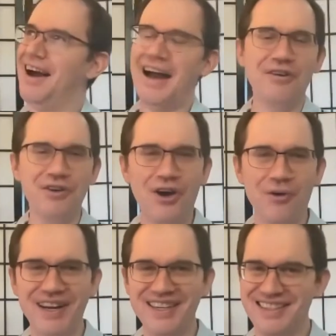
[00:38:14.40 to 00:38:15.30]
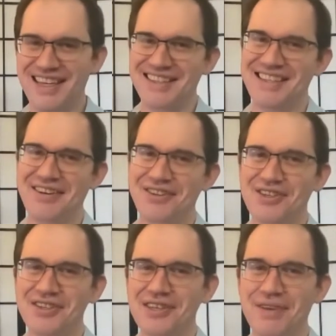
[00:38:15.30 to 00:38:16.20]
don't know, but it sounds
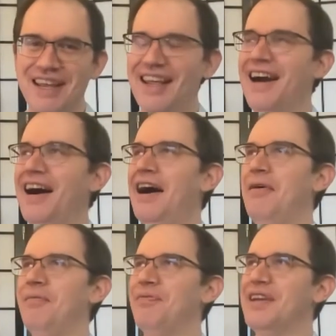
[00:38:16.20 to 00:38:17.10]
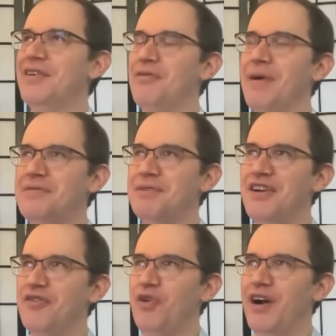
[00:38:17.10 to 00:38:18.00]
good to me. Reminds me
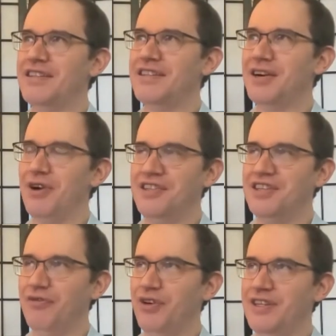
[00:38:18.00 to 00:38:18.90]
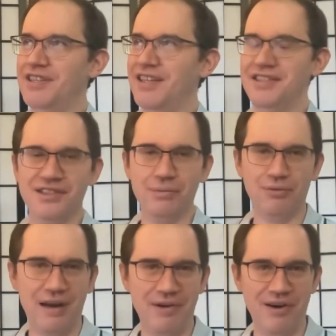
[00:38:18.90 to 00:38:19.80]
of what Ron Jeffries says is the
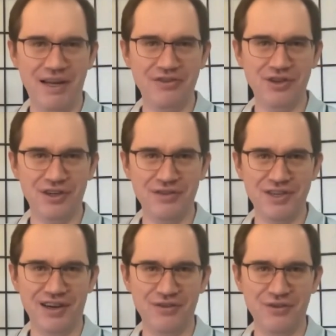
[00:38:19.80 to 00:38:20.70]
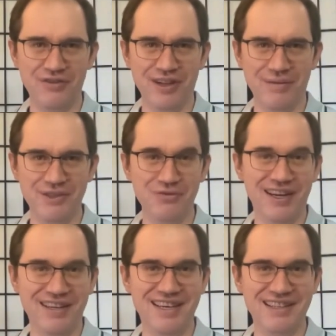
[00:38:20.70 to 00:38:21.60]
primary metric of software development is
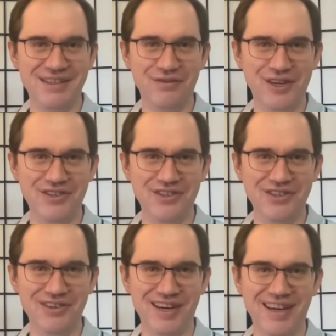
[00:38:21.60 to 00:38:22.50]
running tested features, right?